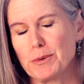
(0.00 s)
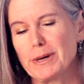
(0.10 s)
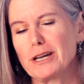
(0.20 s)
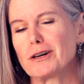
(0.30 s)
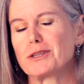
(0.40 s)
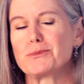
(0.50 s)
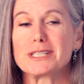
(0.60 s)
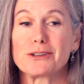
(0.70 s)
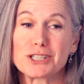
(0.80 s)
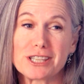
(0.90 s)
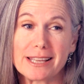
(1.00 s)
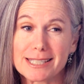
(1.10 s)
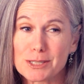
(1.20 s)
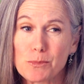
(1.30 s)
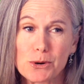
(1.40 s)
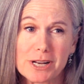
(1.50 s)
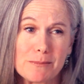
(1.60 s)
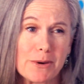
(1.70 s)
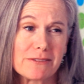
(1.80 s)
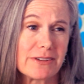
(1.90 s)
But my God, the research that's
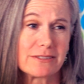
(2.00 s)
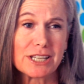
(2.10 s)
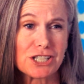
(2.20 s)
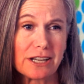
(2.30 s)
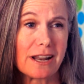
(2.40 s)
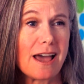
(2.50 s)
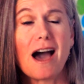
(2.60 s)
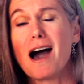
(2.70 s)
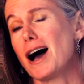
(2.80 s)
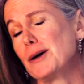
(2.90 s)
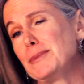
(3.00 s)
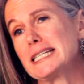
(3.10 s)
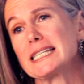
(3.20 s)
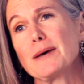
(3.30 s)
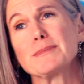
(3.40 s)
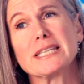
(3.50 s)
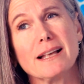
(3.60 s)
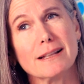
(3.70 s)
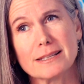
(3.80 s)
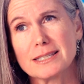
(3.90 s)
supported by the foundation, I mean, stem
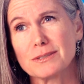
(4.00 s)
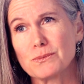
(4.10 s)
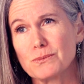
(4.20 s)
cells